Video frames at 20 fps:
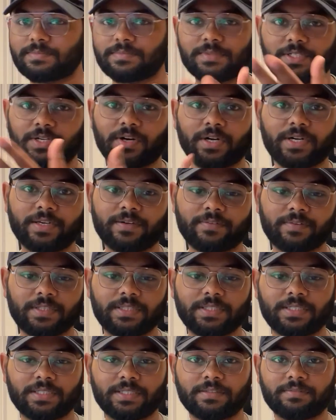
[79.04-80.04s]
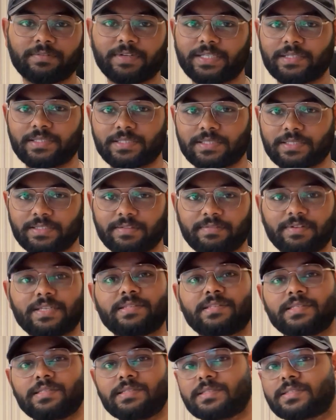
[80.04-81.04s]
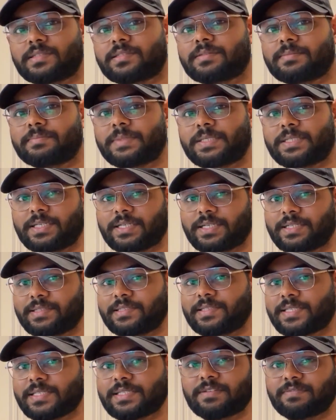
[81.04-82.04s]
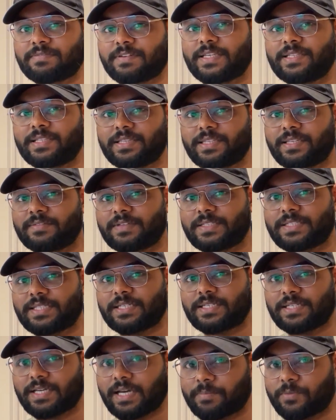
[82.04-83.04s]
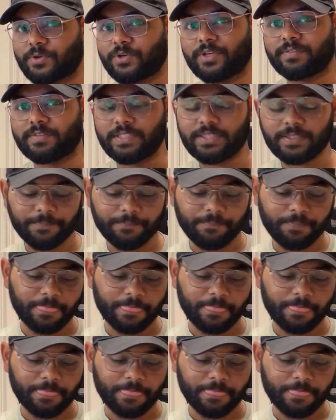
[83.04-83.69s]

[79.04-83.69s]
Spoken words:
recording with various devices, but this is the final thing which I'm going with.